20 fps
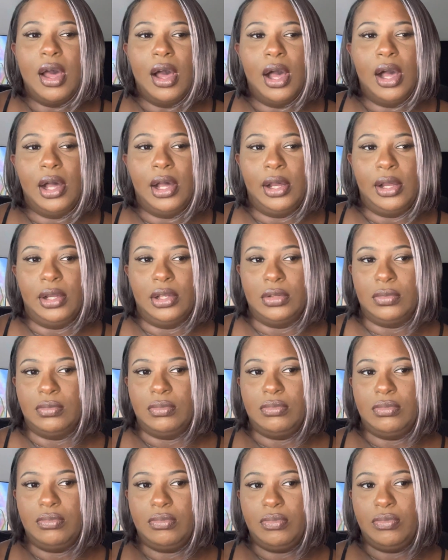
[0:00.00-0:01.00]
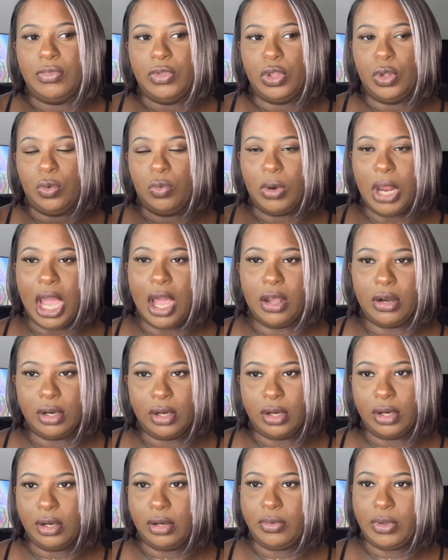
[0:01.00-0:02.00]
the
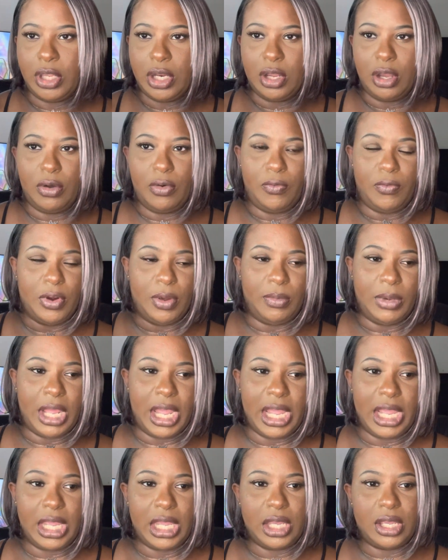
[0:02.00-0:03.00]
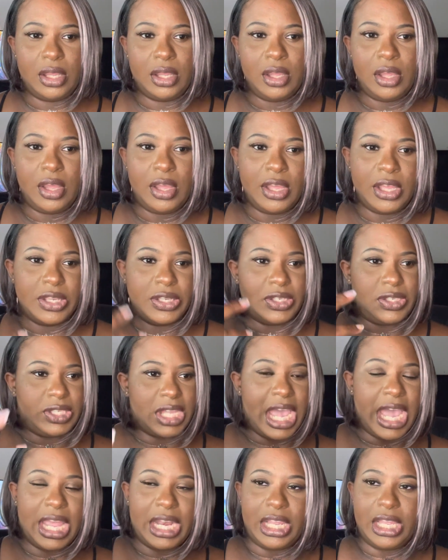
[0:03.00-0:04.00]
router, you know, from like
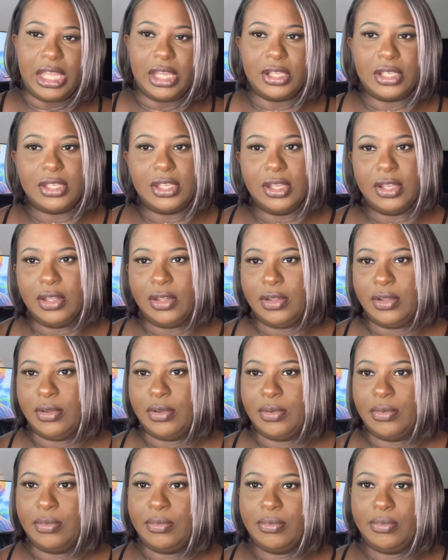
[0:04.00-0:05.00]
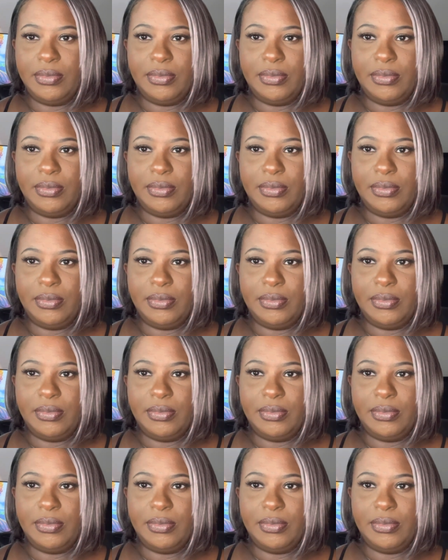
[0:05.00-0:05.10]
static to,